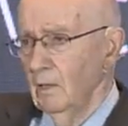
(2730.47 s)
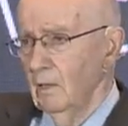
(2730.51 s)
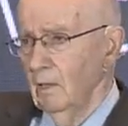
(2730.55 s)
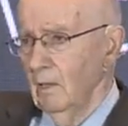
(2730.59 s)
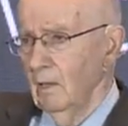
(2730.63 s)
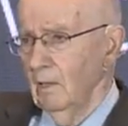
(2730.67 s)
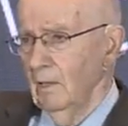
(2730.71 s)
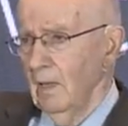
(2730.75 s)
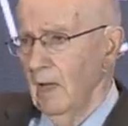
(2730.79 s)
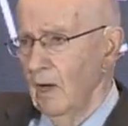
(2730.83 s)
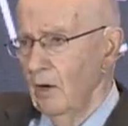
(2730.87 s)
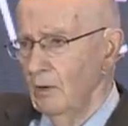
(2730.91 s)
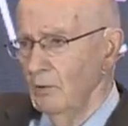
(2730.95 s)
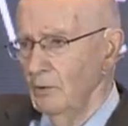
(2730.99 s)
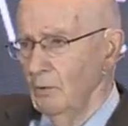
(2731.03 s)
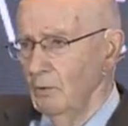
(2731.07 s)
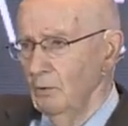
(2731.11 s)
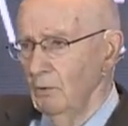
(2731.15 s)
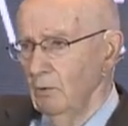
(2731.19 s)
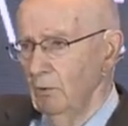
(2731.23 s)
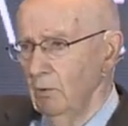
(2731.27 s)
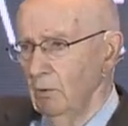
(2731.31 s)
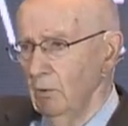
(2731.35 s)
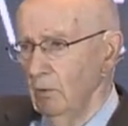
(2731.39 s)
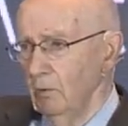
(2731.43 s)
to allow you
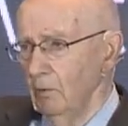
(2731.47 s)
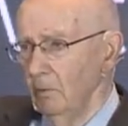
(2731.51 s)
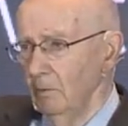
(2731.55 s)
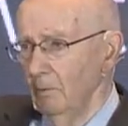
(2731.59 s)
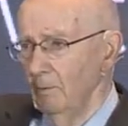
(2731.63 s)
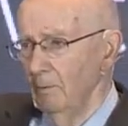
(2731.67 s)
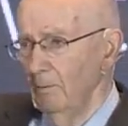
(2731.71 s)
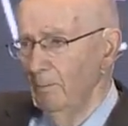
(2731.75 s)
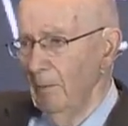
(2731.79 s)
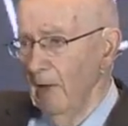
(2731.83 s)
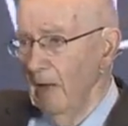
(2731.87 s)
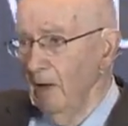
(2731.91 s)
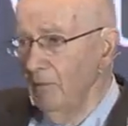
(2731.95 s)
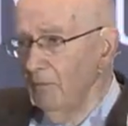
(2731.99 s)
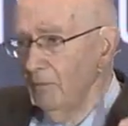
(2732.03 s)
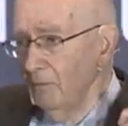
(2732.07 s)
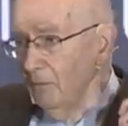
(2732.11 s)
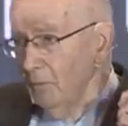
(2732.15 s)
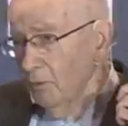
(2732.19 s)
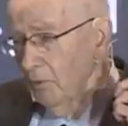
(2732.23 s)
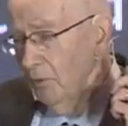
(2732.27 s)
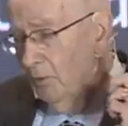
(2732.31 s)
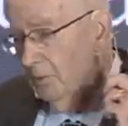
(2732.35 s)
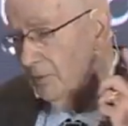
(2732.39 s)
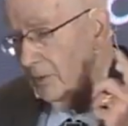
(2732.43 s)
to pay
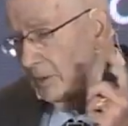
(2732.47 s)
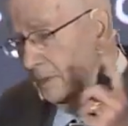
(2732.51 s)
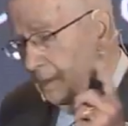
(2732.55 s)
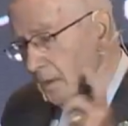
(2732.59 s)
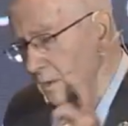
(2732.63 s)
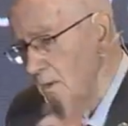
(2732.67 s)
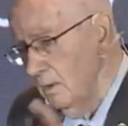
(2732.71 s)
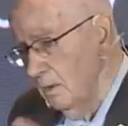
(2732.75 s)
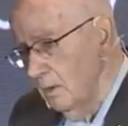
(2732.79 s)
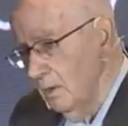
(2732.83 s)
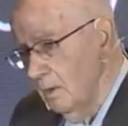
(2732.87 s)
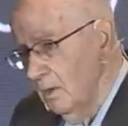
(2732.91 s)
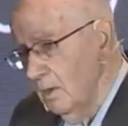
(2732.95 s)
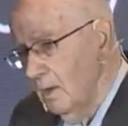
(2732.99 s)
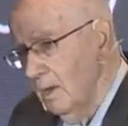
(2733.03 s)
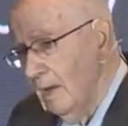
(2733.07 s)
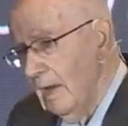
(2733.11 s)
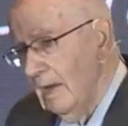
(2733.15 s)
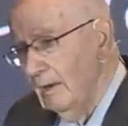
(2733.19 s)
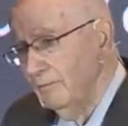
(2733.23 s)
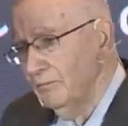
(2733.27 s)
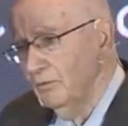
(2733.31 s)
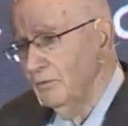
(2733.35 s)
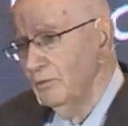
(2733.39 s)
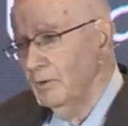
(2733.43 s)
for
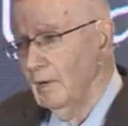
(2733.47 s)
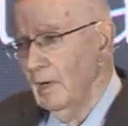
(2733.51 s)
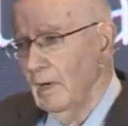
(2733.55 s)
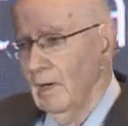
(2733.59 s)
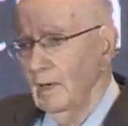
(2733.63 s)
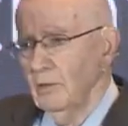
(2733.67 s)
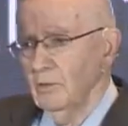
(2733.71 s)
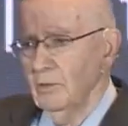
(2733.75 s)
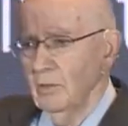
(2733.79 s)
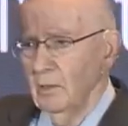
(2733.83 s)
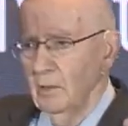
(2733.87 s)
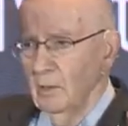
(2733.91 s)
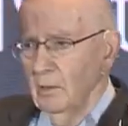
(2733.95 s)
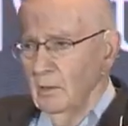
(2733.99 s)
the advertising